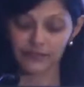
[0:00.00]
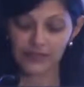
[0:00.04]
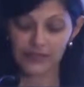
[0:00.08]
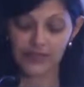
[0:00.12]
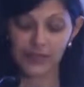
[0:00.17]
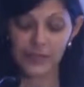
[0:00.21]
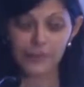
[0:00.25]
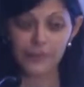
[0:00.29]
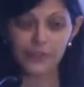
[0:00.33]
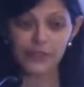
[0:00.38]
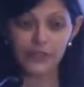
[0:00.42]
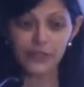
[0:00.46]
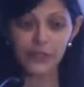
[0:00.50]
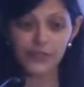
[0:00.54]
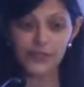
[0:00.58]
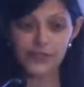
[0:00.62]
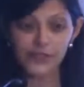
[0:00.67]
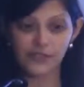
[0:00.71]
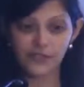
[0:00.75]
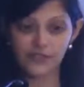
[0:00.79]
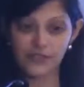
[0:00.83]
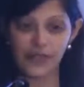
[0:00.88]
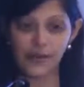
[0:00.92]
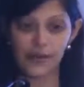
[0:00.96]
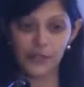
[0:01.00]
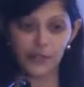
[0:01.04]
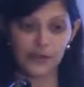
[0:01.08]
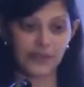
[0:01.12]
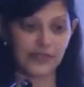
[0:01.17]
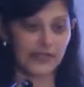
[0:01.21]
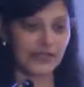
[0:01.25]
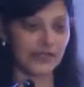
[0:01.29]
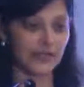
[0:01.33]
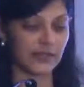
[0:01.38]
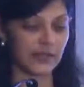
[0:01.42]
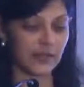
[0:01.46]
And because of that
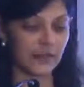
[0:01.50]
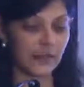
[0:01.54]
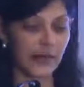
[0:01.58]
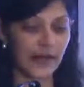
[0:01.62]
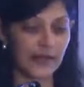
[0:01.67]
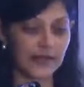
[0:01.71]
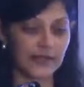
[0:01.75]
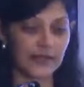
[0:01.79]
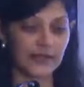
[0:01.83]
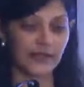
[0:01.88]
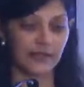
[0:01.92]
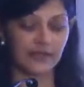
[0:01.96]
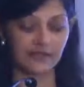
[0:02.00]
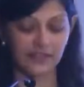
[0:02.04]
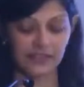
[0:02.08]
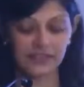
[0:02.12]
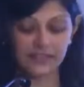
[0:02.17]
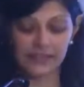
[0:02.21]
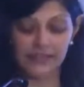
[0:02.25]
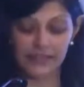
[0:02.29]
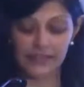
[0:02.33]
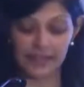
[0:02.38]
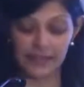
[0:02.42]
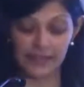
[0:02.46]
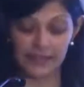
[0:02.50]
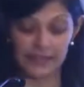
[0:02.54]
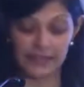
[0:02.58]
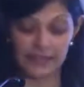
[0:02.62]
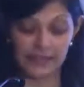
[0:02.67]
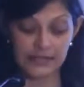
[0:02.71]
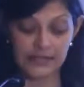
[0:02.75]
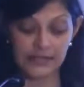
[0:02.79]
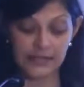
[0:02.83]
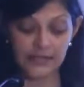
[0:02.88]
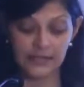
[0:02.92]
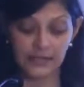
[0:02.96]
wording, the part that I've
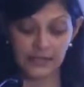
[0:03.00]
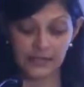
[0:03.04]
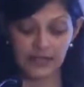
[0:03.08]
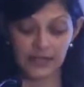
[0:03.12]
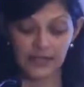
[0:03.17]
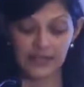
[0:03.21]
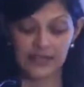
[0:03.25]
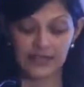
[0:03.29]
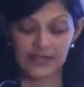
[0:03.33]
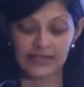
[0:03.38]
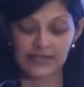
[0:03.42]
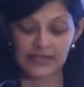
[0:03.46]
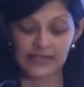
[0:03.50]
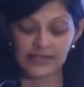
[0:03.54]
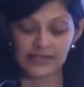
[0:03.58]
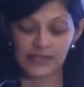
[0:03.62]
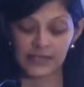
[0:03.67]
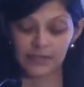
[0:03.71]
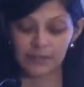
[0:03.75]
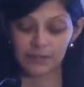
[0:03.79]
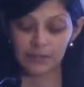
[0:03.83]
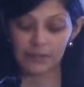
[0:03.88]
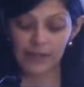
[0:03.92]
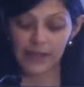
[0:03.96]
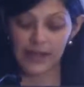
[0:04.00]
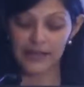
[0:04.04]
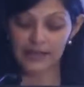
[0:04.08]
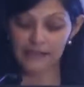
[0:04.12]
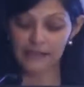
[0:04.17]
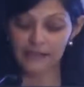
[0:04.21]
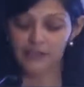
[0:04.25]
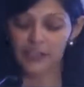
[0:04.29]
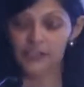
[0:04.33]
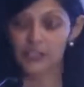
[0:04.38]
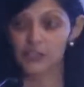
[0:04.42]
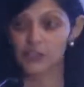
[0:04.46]
underlined, they said, by
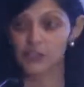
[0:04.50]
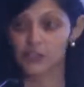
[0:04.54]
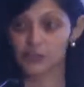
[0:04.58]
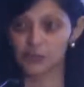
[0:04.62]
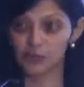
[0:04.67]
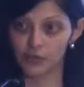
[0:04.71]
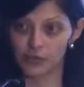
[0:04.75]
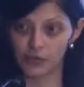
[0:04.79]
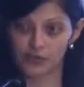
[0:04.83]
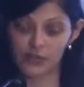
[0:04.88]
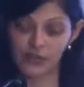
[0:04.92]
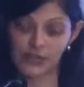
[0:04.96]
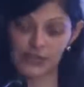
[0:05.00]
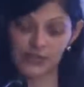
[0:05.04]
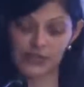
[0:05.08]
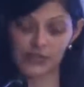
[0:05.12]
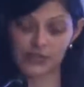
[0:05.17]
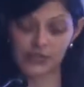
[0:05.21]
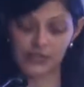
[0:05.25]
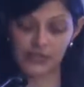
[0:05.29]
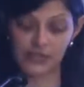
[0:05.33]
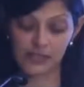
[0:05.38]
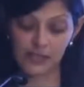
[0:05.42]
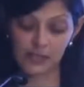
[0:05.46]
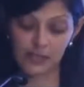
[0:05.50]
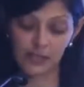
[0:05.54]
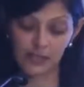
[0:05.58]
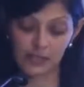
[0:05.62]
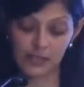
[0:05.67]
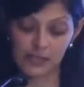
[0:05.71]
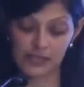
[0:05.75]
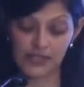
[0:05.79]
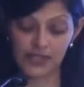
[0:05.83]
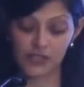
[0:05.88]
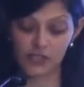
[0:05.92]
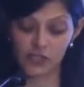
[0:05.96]
virtue of this
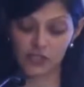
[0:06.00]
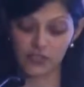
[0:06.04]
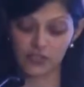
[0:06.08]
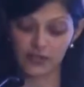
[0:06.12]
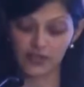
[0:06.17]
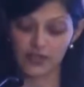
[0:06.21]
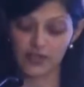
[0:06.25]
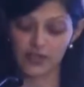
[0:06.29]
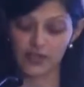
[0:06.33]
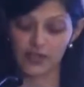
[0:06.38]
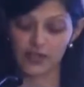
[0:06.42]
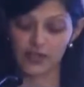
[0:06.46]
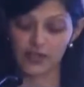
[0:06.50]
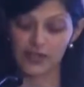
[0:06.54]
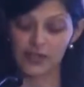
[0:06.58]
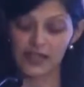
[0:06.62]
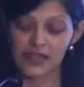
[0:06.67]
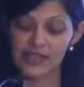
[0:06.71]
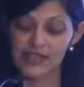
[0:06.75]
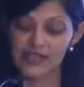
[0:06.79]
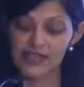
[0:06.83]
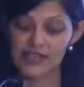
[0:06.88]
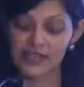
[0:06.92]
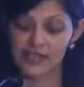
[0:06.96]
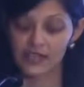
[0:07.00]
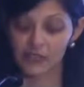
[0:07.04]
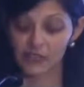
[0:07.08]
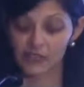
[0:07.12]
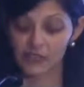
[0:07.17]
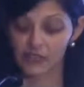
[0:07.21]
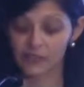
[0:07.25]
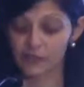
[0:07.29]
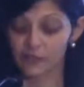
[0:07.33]
interpretation, Section